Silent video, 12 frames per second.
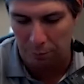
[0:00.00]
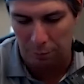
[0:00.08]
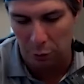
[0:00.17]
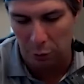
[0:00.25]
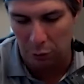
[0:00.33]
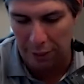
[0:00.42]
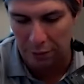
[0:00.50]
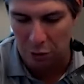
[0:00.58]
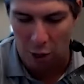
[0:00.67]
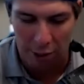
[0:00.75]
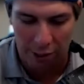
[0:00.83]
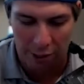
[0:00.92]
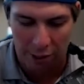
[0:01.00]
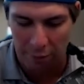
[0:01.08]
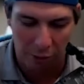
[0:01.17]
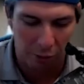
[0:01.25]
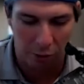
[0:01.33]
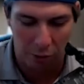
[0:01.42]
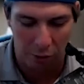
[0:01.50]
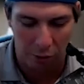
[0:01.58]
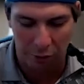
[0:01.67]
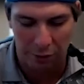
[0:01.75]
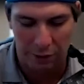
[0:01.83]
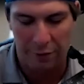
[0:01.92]
Bill Gates talking about it on uh,
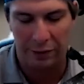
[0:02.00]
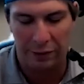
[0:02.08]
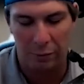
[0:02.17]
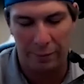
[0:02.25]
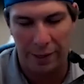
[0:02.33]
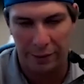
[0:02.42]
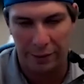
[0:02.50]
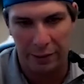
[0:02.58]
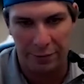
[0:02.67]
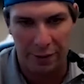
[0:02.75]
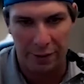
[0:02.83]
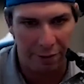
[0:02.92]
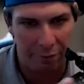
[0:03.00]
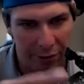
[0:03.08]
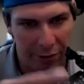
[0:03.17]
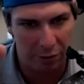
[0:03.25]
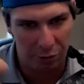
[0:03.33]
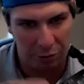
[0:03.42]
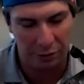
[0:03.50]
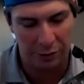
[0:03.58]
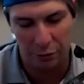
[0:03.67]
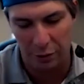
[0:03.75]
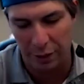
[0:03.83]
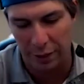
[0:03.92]
with David Letterman back in '95. That video
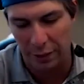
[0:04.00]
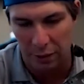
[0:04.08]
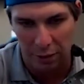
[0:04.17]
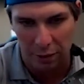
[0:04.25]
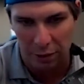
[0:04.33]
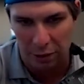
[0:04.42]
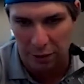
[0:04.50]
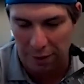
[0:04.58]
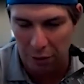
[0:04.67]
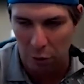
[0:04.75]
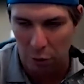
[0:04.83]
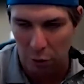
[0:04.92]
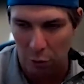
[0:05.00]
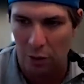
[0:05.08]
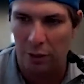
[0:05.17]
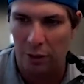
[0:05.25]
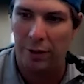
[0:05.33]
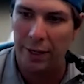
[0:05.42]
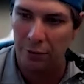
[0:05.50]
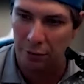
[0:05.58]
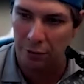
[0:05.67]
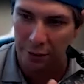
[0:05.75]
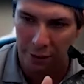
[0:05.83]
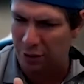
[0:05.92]
circulates, right? You have that going on, right?
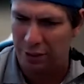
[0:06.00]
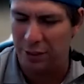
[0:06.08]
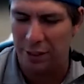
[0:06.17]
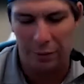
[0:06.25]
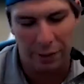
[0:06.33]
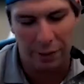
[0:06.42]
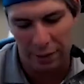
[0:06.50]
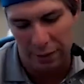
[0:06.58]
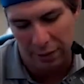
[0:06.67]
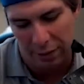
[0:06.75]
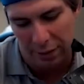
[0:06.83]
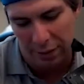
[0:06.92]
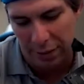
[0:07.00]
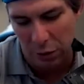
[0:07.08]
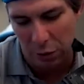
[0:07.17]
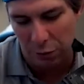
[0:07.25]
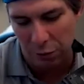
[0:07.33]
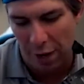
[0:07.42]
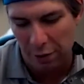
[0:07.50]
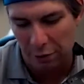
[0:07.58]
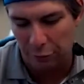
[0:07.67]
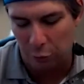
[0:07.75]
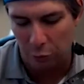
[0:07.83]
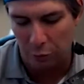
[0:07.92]
So you know, what is the internet, right? Then you
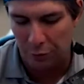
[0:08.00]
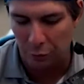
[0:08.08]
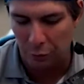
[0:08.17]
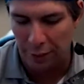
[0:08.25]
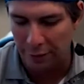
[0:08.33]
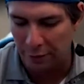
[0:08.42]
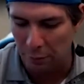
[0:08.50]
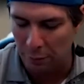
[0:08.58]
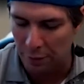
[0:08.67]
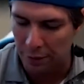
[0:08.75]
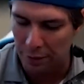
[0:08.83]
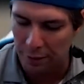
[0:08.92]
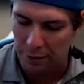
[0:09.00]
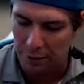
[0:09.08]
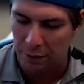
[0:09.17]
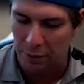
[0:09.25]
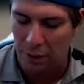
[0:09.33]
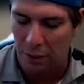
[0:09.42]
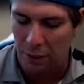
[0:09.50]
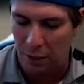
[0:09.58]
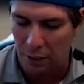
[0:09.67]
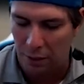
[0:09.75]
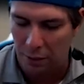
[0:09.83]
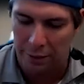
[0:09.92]
fast forward through like the mid
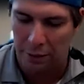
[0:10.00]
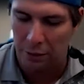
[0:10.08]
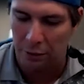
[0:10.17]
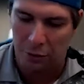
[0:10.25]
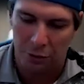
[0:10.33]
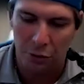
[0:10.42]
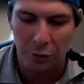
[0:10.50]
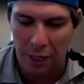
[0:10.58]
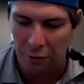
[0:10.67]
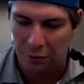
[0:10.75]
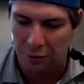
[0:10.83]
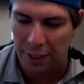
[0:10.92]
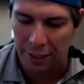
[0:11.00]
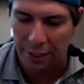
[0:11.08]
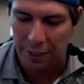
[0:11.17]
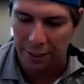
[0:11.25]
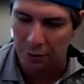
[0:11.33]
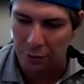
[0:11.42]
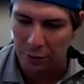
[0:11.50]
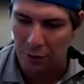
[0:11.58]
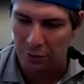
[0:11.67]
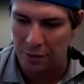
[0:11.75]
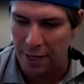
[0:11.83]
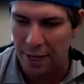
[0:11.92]
uh, like to 2008,
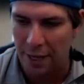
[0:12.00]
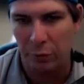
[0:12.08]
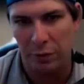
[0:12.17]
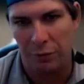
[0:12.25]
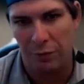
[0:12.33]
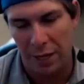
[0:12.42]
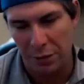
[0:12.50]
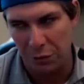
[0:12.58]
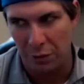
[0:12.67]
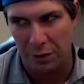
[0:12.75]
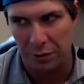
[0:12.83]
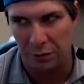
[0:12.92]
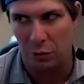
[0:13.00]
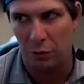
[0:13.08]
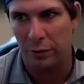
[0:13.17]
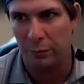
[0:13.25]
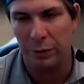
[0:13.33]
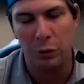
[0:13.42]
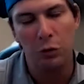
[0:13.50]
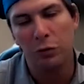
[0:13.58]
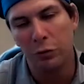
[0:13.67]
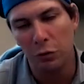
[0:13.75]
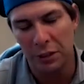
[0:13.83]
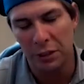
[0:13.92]
2010, when the financial crisis is going, but
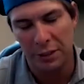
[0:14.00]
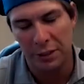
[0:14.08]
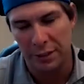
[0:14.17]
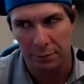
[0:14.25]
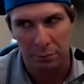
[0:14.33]
who's flourishing?